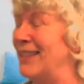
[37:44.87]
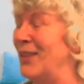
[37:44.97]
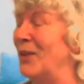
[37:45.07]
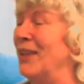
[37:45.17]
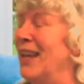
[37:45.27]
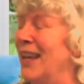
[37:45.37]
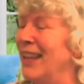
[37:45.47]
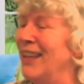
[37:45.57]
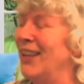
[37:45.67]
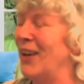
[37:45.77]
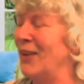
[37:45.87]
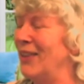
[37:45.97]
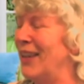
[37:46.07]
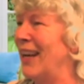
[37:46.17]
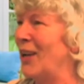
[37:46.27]
So, you know,
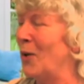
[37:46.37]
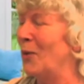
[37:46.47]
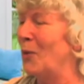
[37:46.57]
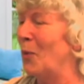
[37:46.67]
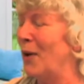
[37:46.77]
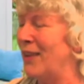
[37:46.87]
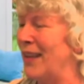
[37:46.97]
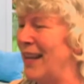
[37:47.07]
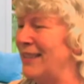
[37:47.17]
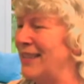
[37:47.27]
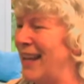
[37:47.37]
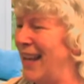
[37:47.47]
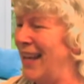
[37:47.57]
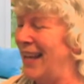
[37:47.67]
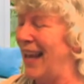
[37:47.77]
you got to go to work the next
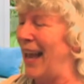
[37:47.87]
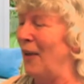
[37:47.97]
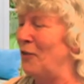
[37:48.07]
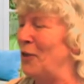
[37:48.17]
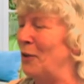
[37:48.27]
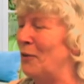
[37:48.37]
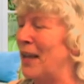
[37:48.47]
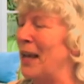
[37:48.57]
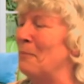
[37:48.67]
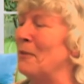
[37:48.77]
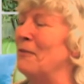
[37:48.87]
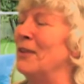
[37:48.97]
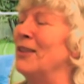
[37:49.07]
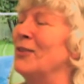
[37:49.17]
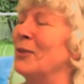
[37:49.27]
day after you've kept a
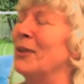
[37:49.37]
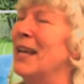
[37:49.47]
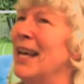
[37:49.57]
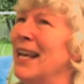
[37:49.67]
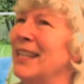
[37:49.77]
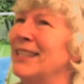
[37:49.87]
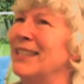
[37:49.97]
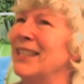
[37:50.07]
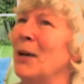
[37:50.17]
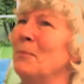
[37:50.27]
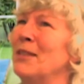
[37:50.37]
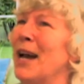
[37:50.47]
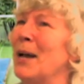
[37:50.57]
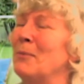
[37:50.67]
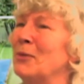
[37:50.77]
vigil.
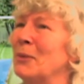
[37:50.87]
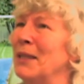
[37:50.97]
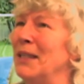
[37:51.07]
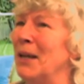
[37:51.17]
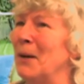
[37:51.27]
Sometimes we've